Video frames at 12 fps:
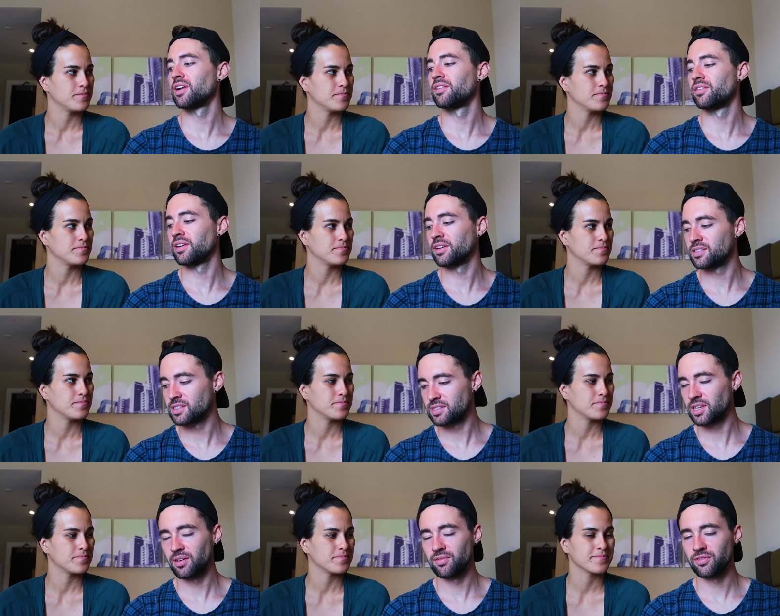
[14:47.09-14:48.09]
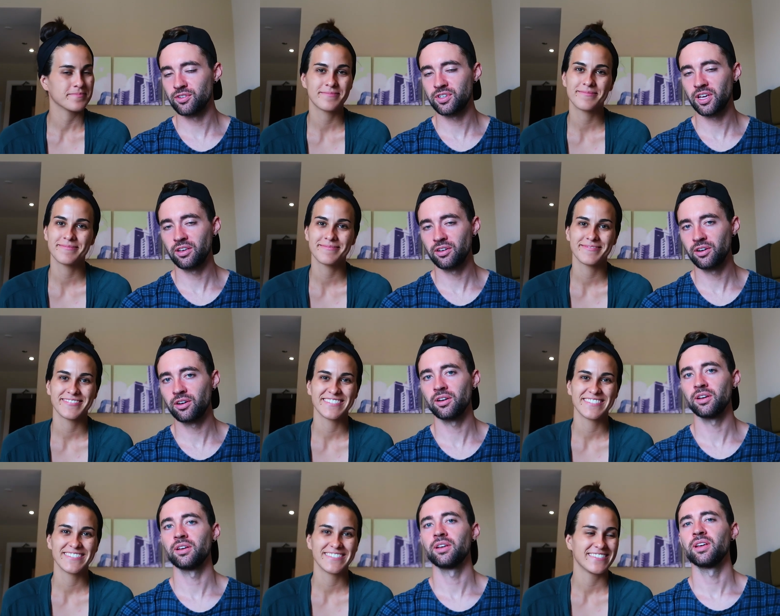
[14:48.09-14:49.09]
Speaker 1: and I think it's the same for
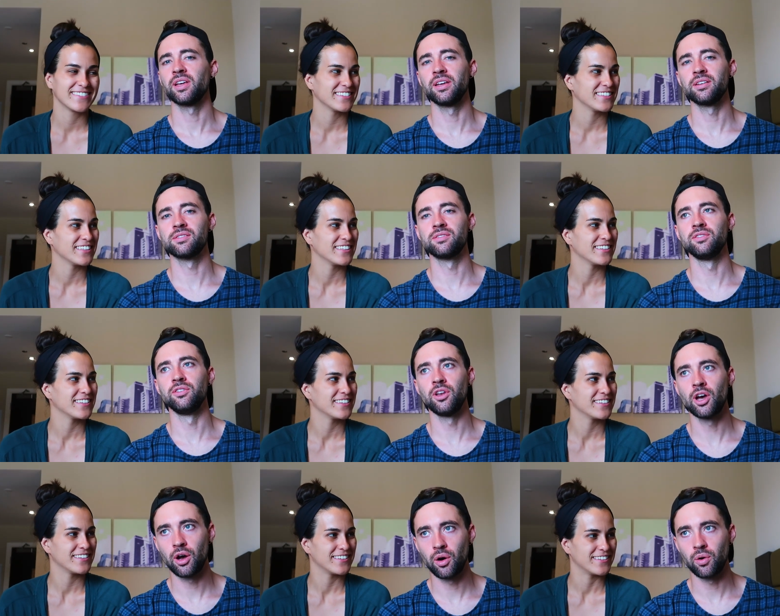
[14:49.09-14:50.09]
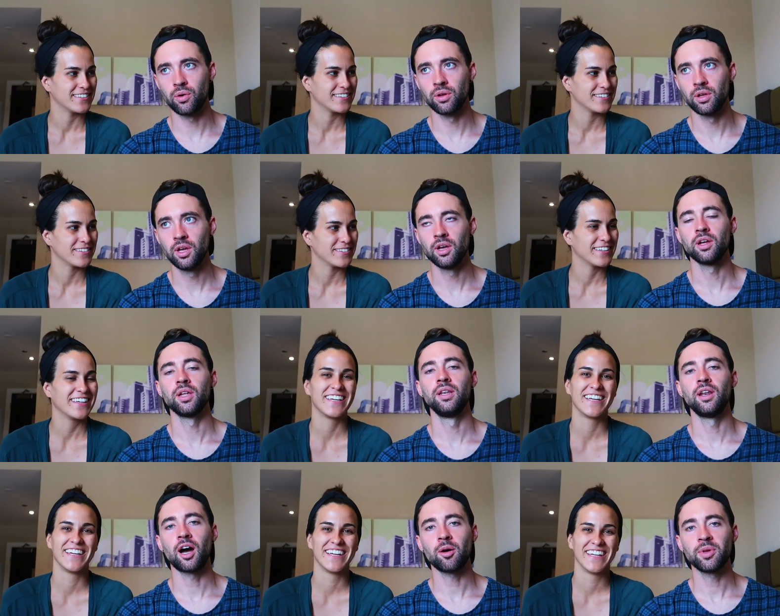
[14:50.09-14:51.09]
Taylor, is no.
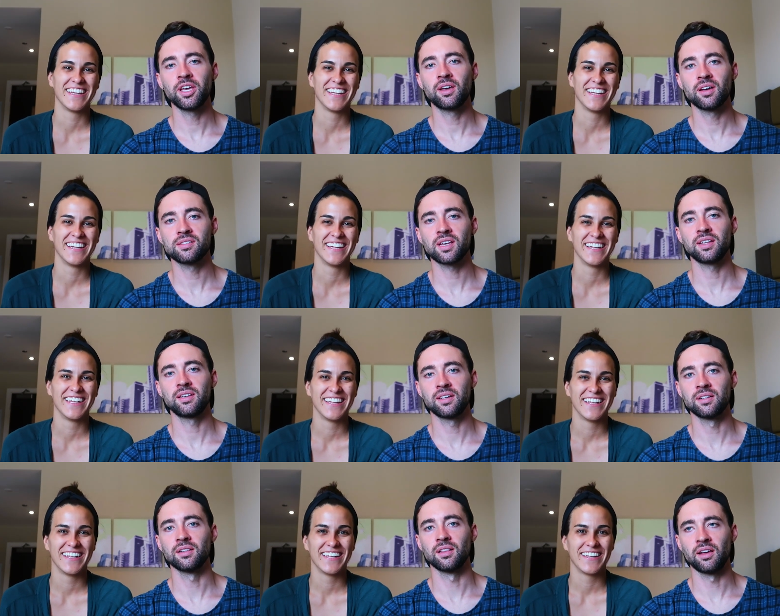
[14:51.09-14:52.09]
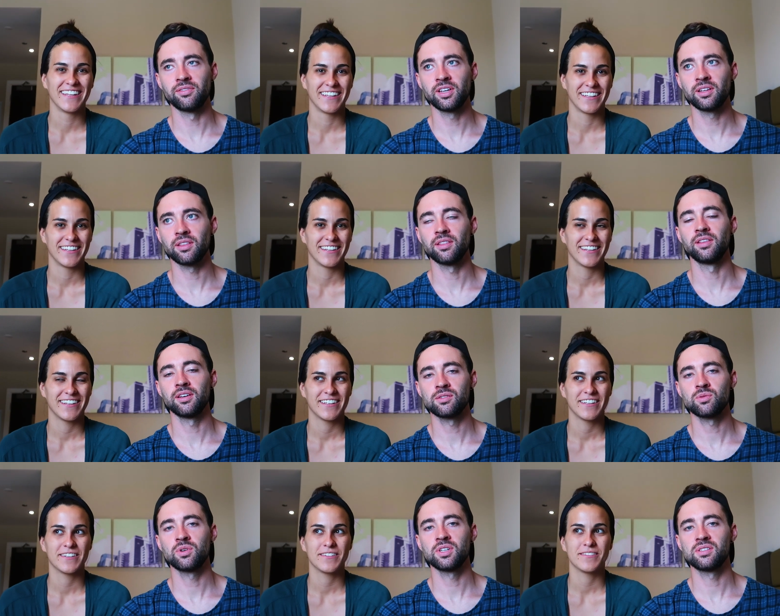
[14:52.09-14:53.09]
Not because I didn't love it.
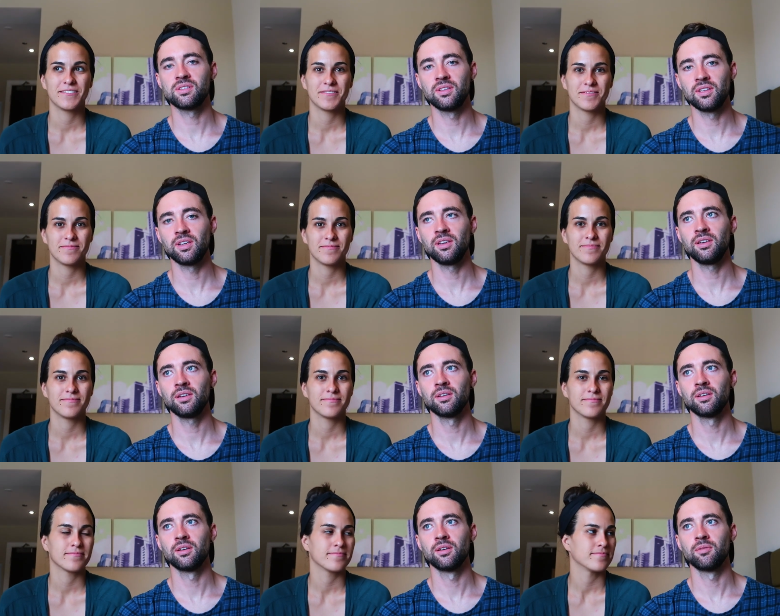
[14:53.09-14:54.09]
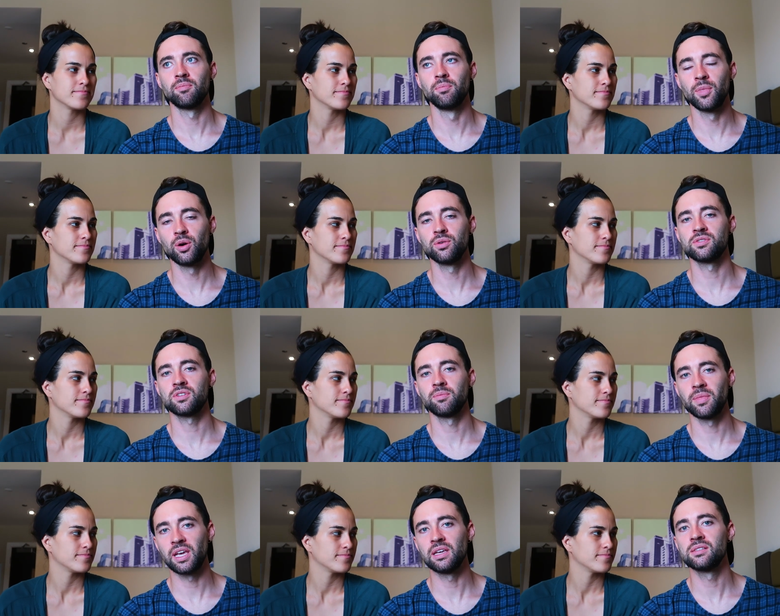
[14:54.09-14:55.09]
This was the most
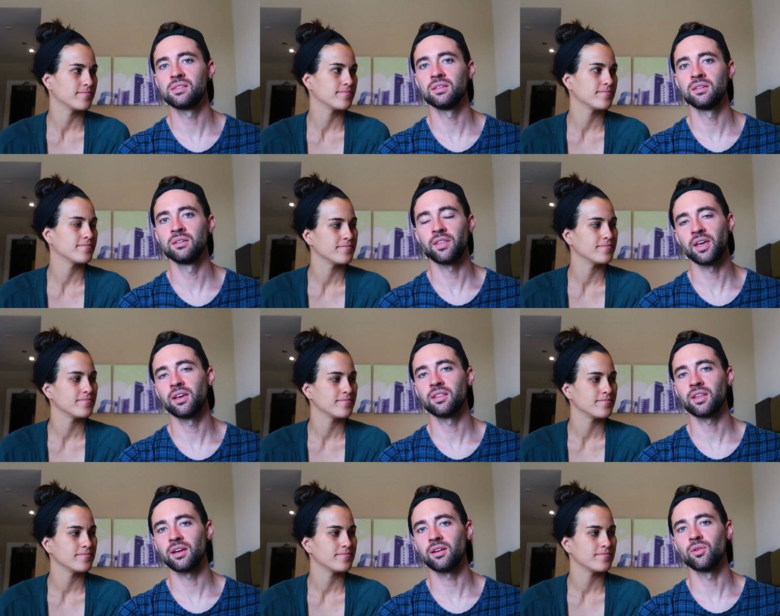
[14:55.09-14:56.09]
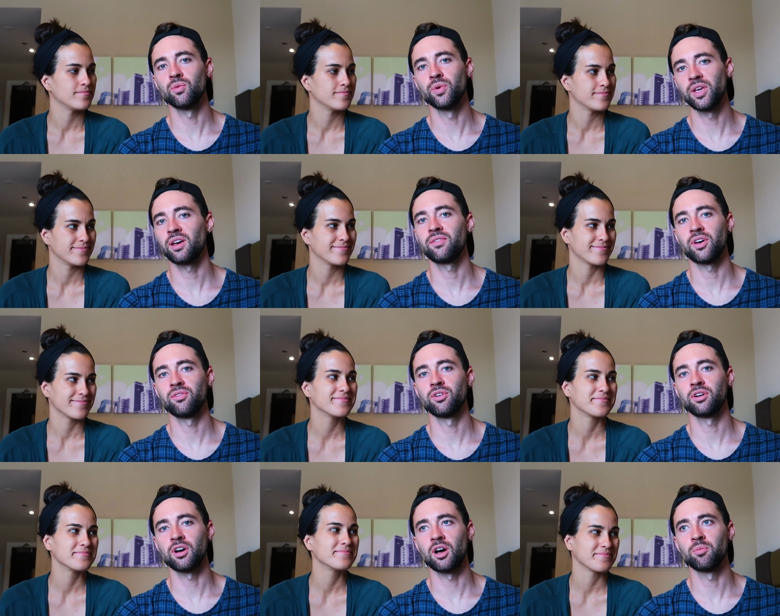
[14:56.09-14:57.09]
amazing thing that we have
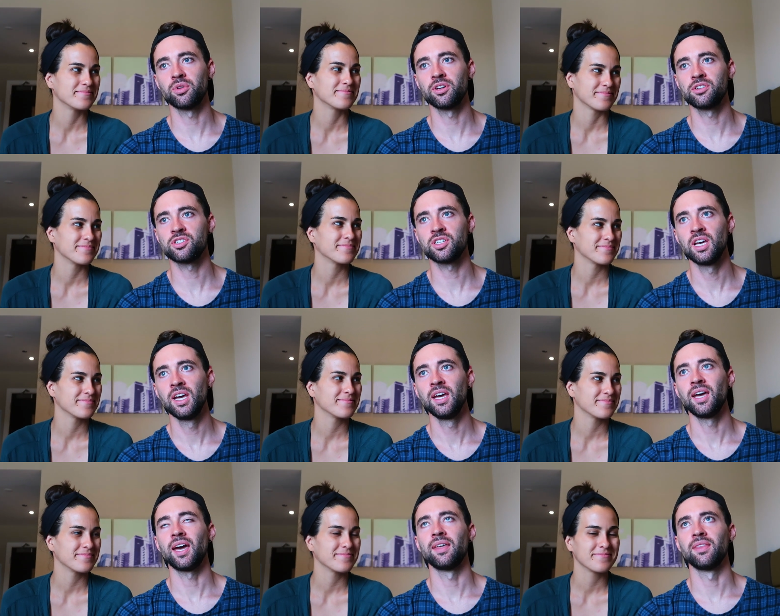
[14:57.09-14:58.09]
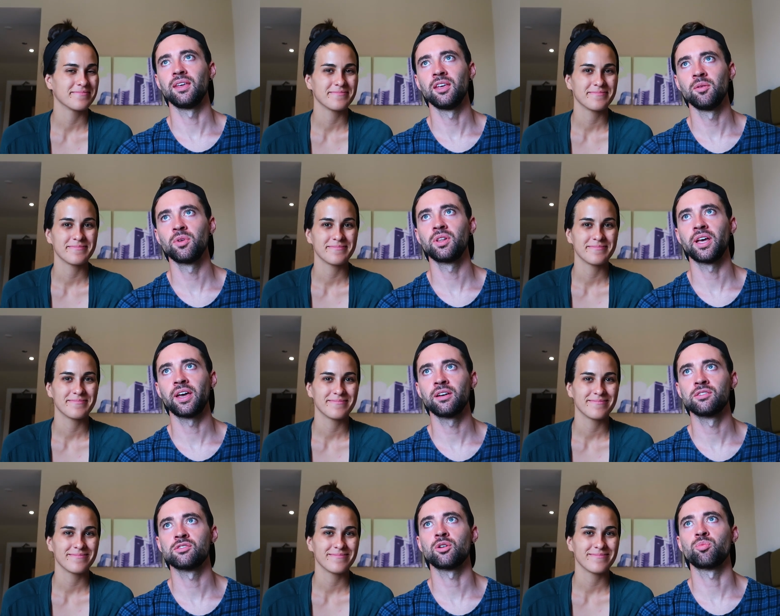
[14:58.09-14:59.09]
ever accomplished. And the
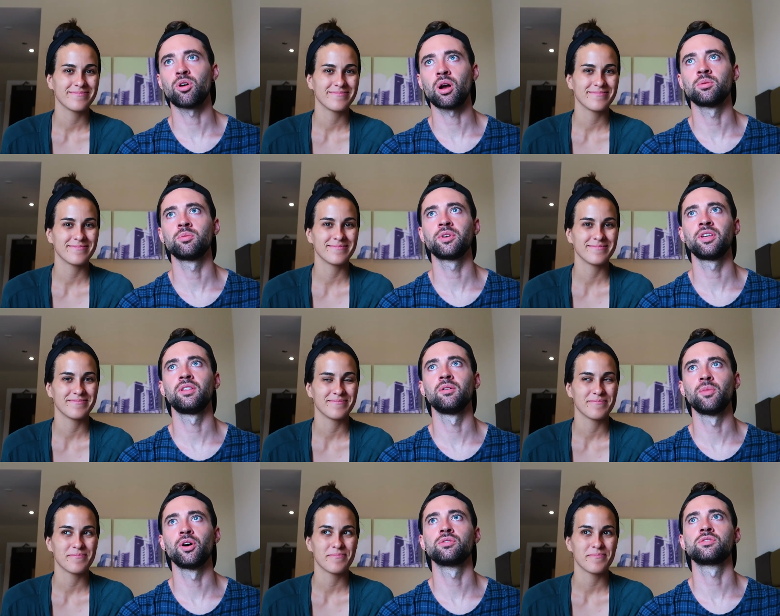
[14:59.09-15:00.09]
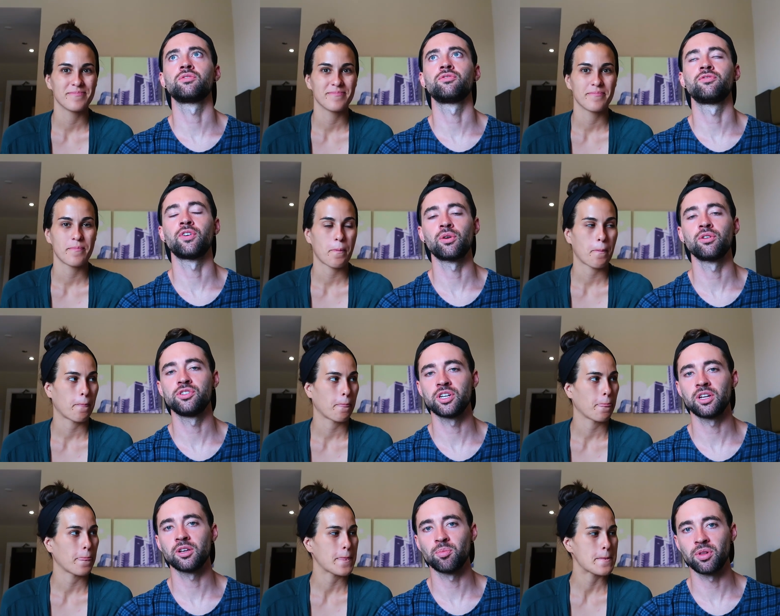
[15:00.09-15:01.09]
Himalayas are probably the most
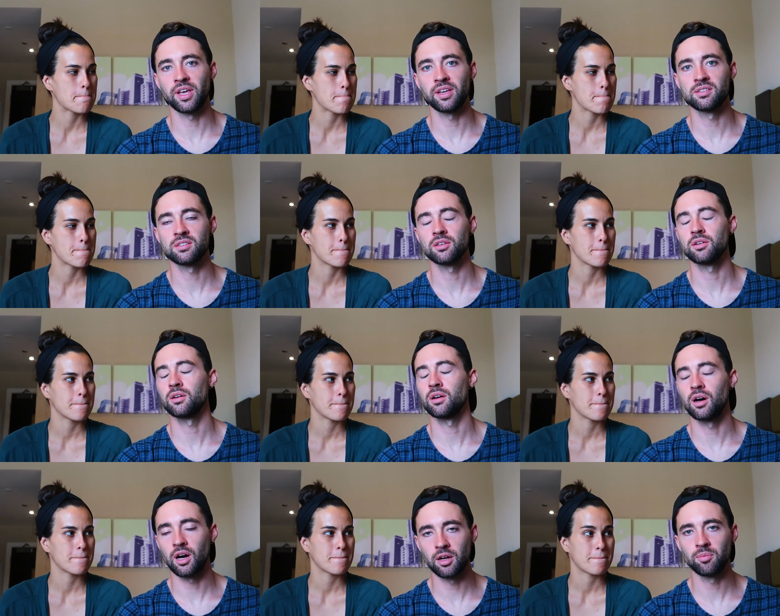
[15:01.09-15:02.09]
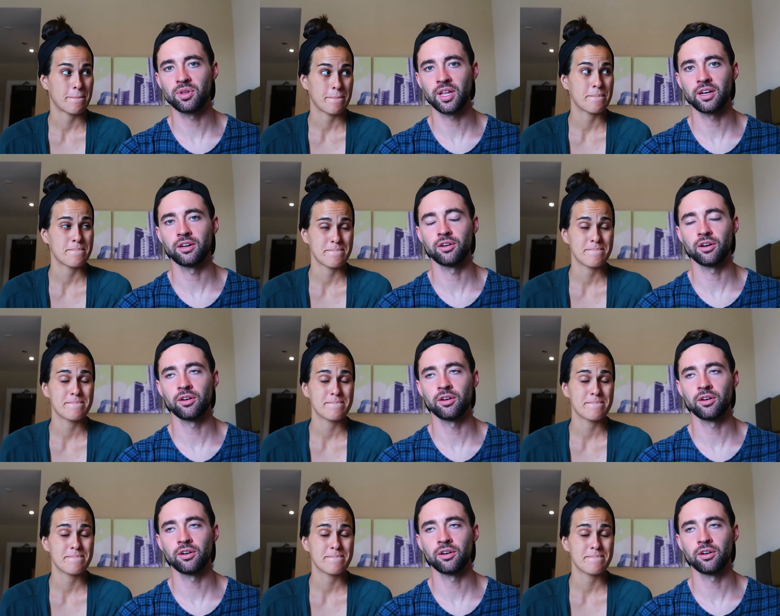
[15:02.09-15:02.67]
photogenic place on planet